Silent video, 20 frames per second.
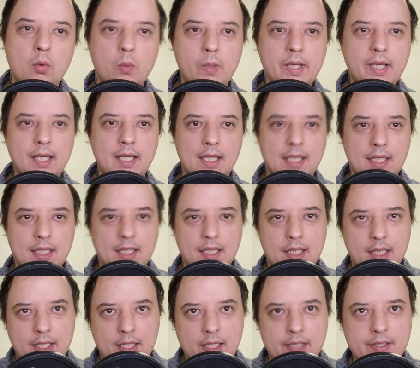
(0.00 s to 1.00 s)
we
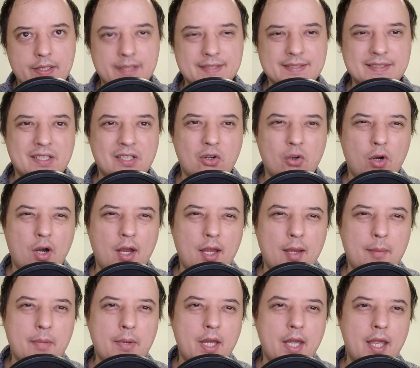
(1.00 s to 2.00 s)

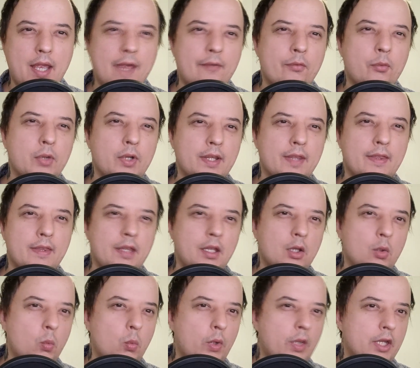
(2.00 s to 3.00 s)
describe
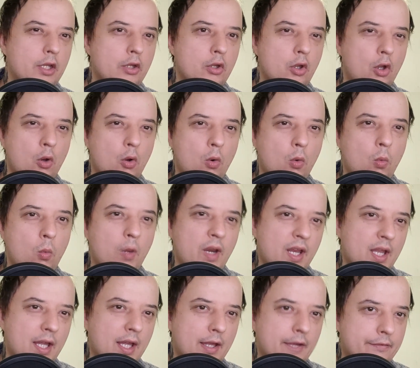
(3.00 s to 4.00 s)
everything we know we
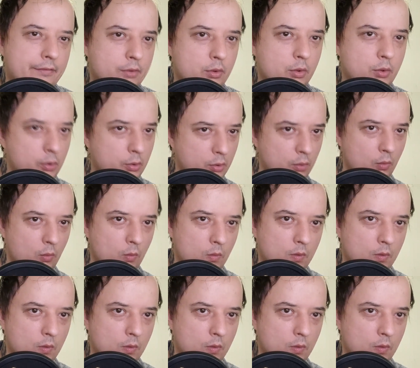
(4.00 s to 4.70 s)
have to do.